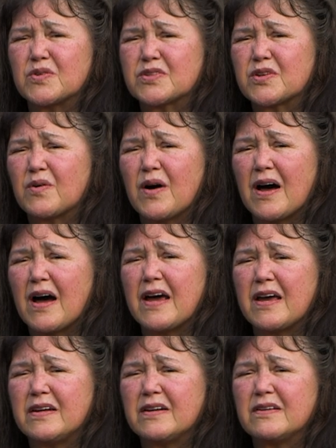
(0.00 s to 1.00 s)
so
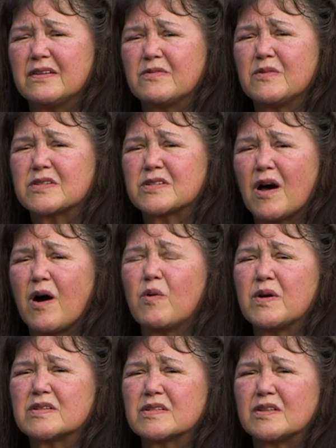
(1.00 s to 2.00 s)
I was
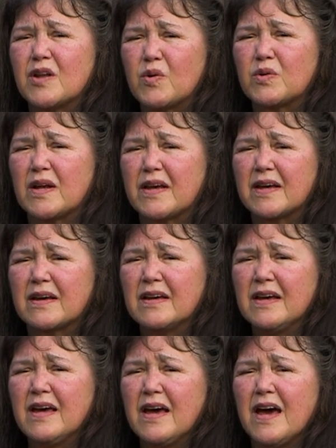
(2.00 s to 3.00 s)
always lonely.
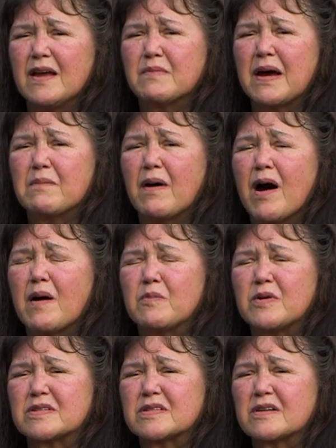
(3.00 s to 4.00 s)
And my mom
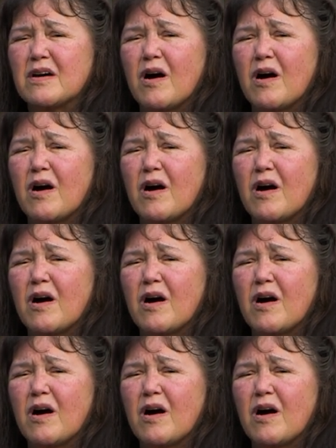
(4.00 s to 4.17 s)
was